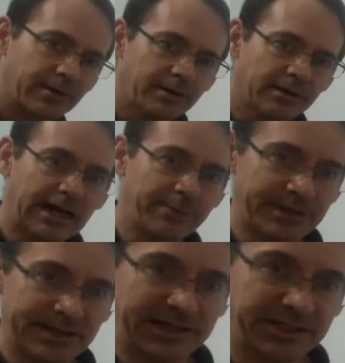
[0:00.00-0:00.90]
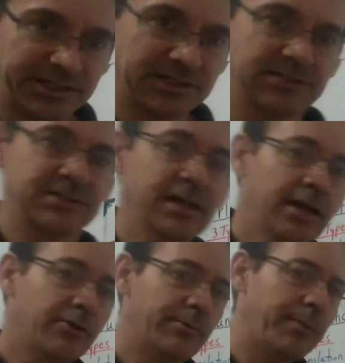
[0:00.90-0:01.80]
combinations,
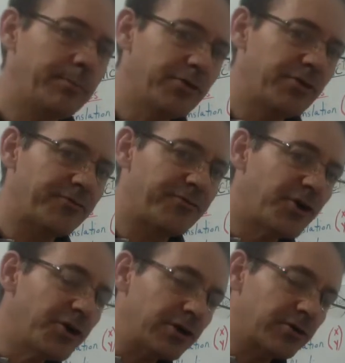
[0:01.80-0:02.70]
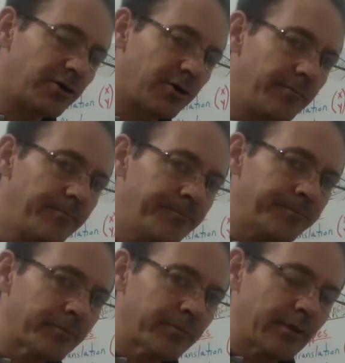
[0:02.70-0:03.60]
remember the vertical
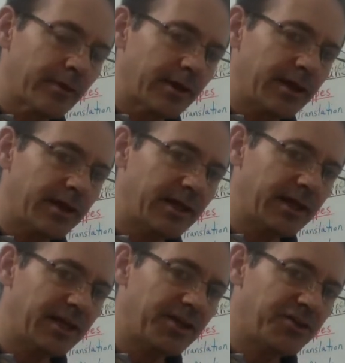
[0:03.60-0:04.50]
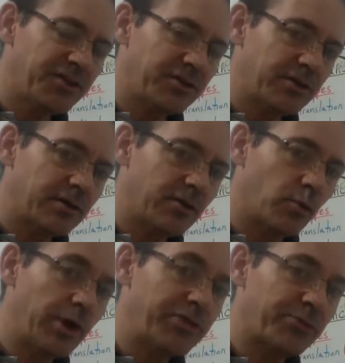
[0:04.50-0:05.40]
is
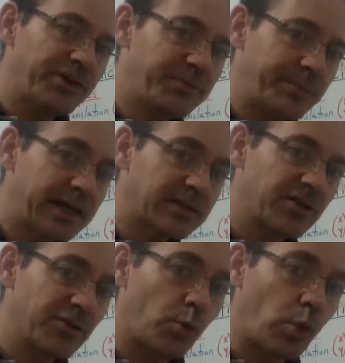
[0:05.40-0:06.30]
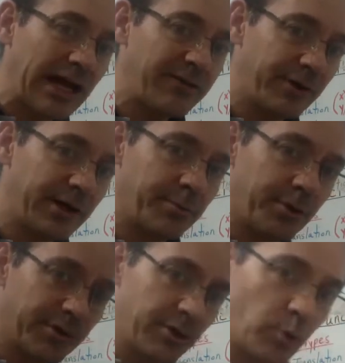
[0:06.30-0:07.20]
with respect to the y variable.
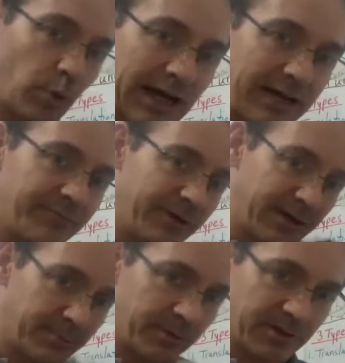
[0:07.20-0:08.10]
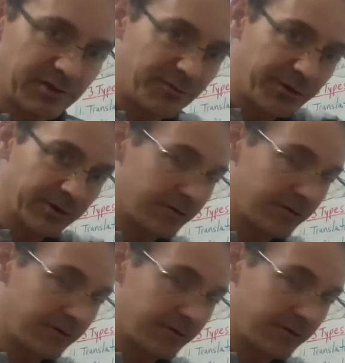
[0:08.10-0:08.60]
Your y variable is vertical,